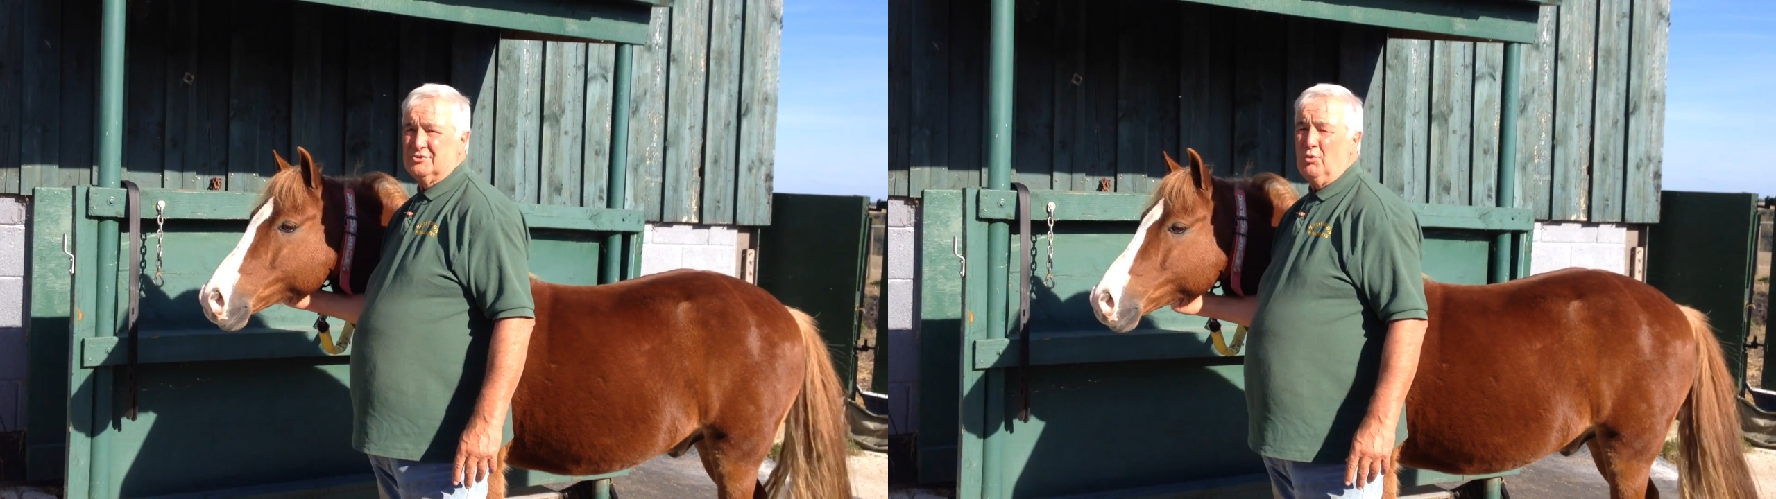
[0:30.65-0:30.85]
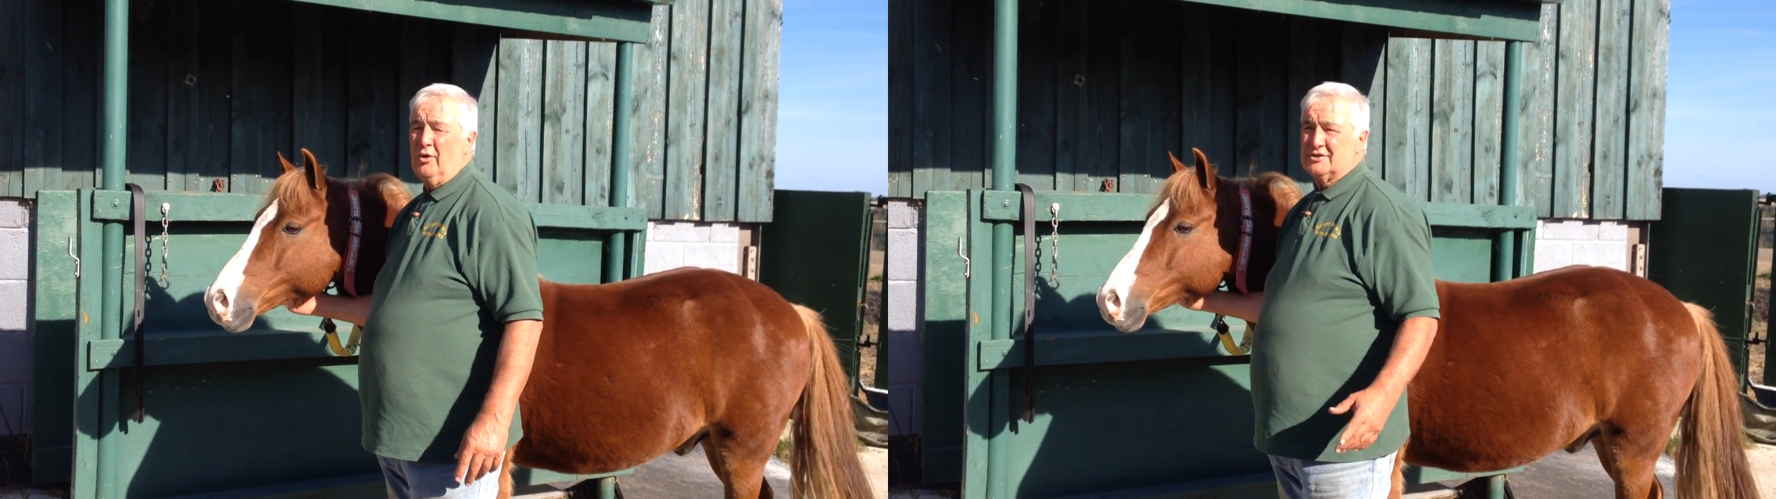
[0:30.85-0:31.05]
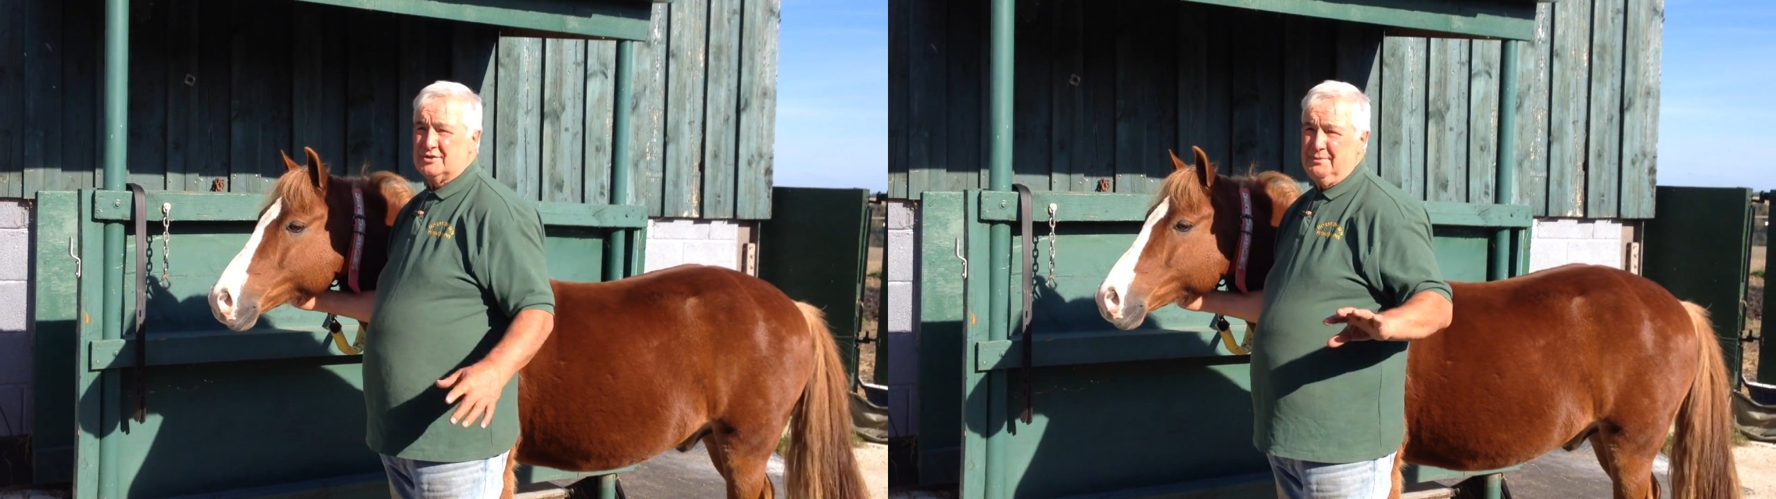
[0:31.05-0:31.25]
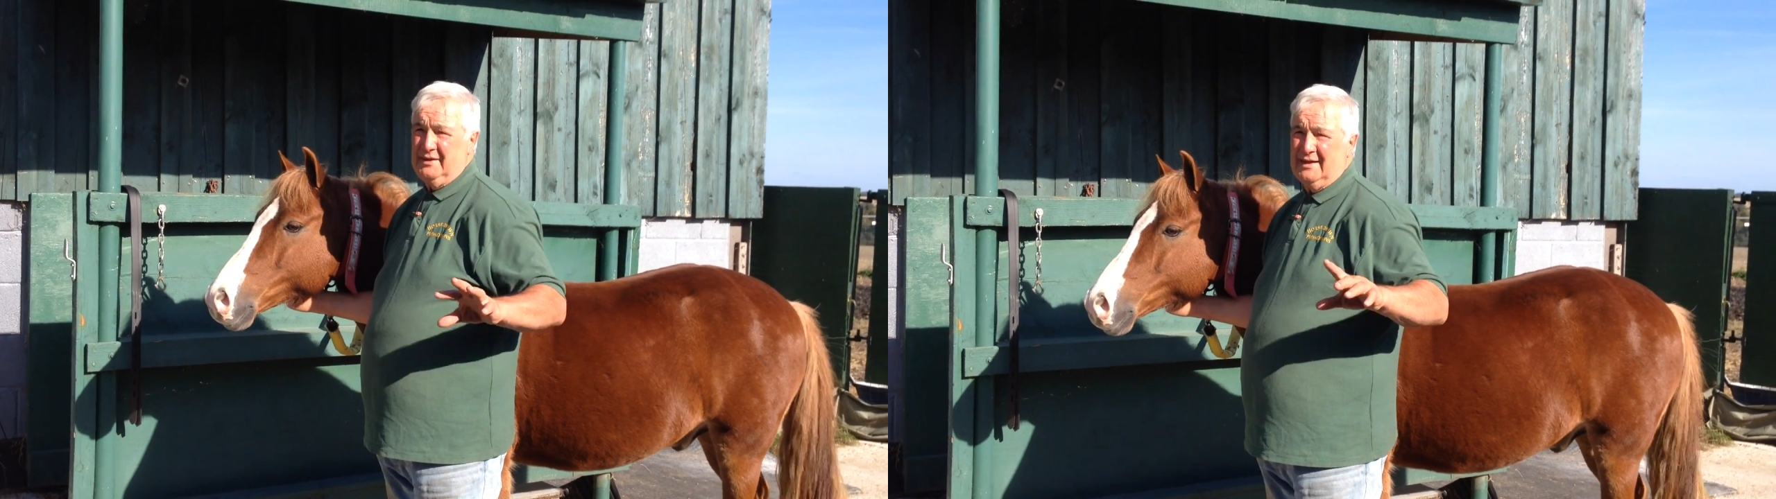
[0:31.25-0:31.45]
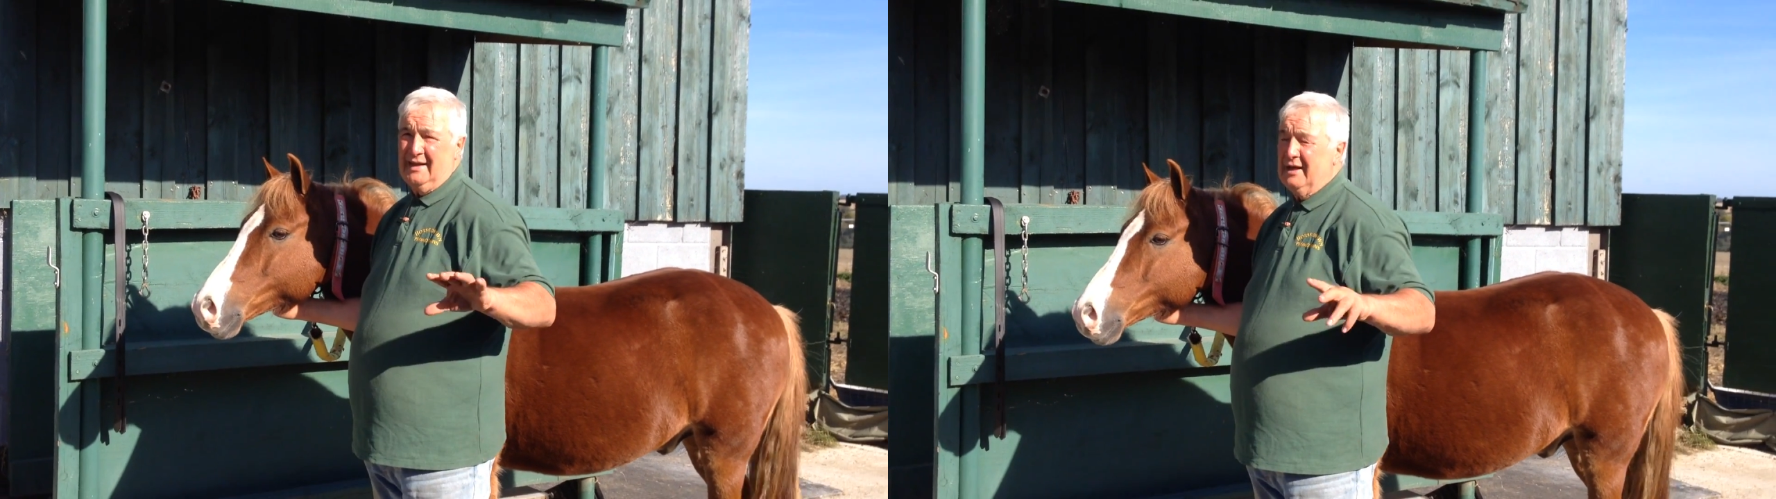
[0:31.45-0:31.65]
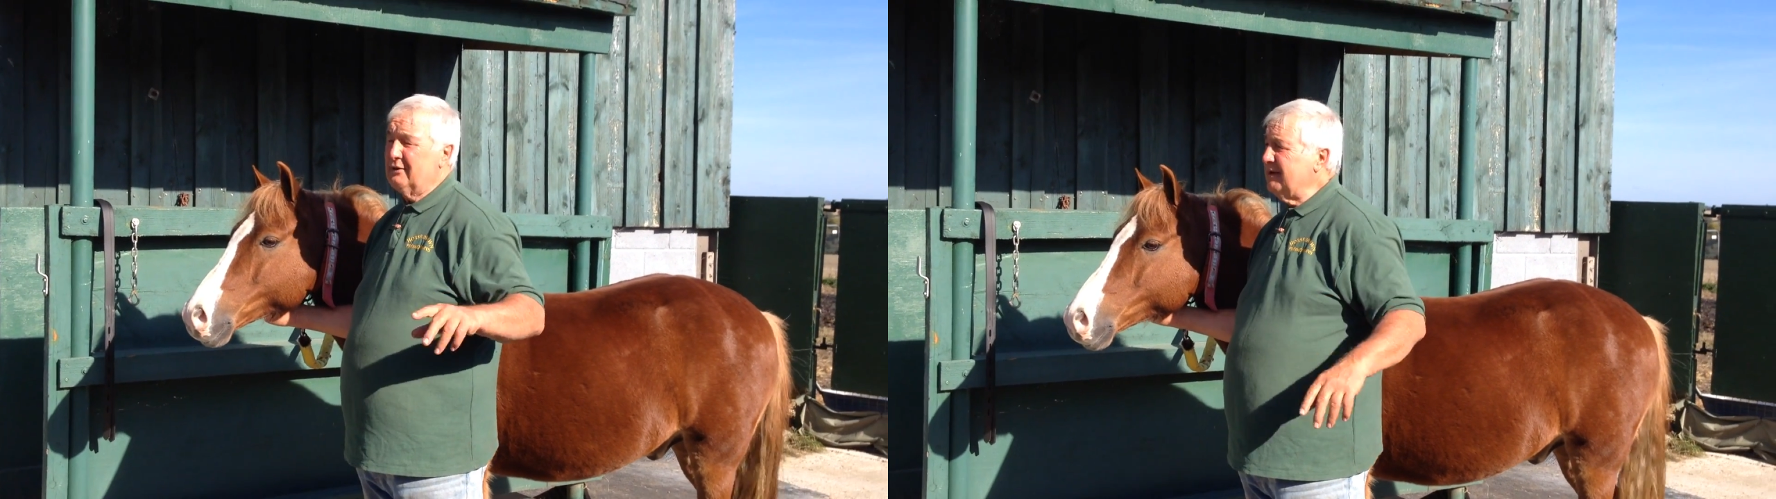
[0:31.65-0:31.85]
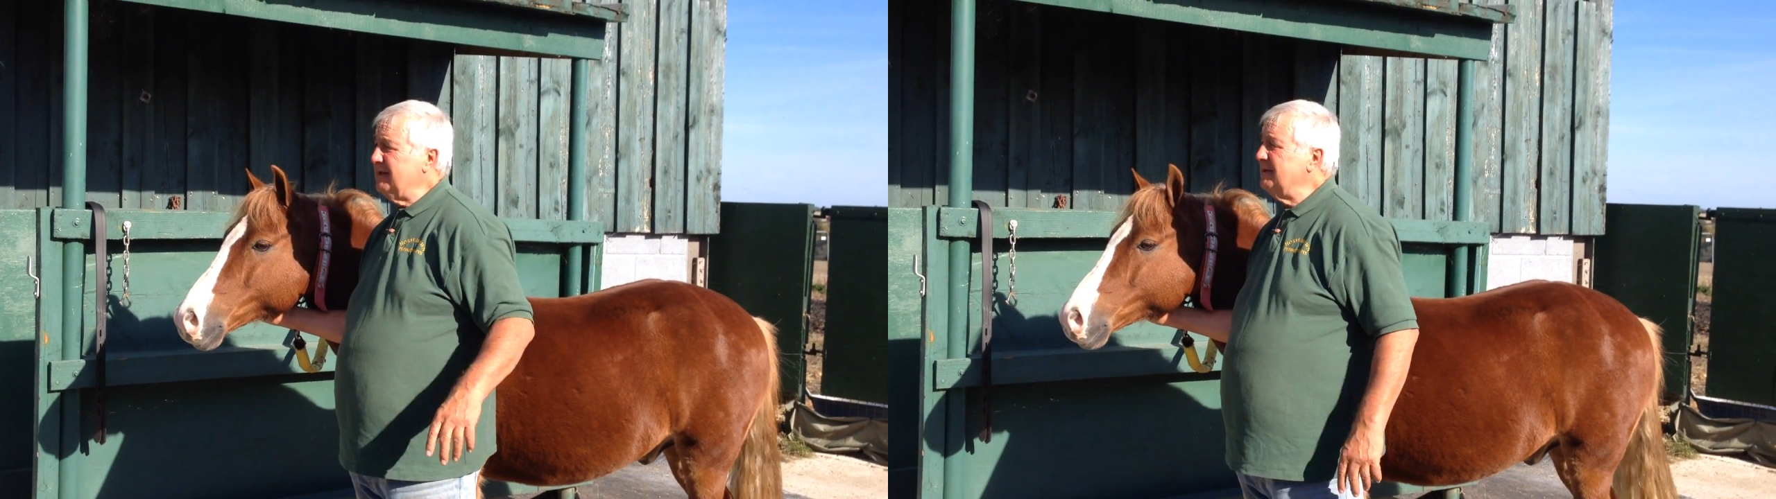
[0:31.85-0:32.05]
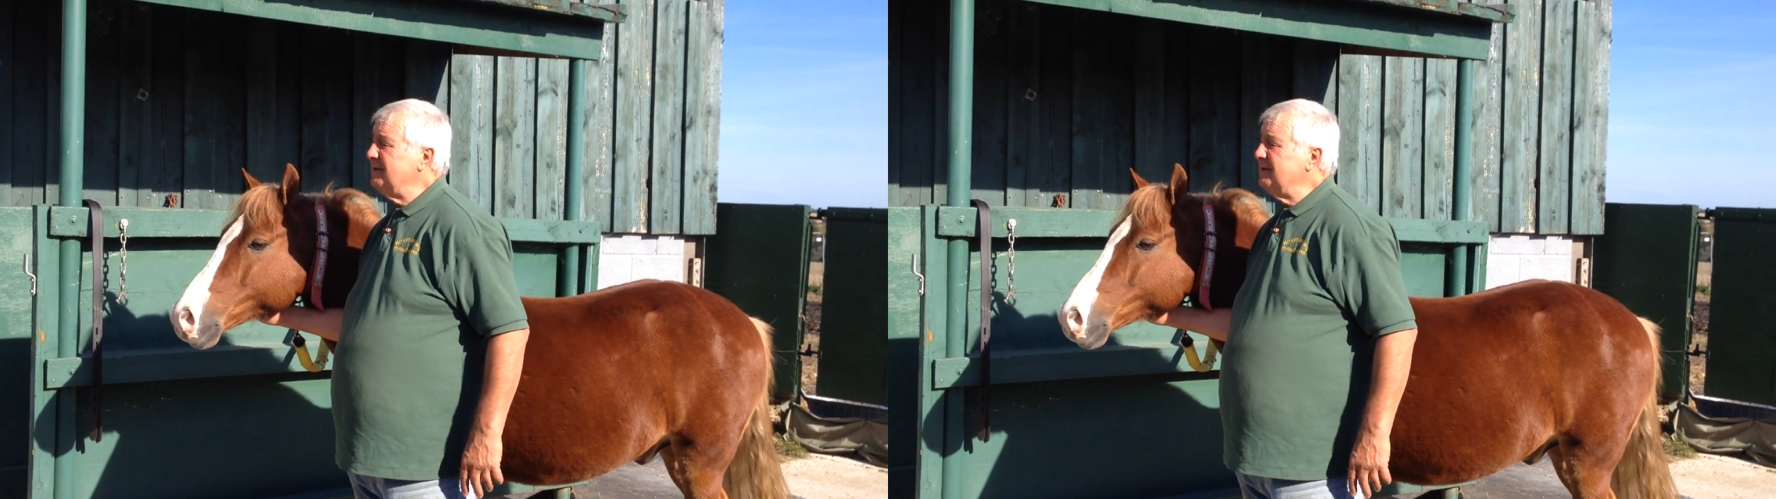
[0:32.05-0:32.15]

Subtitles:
White's a bit glary,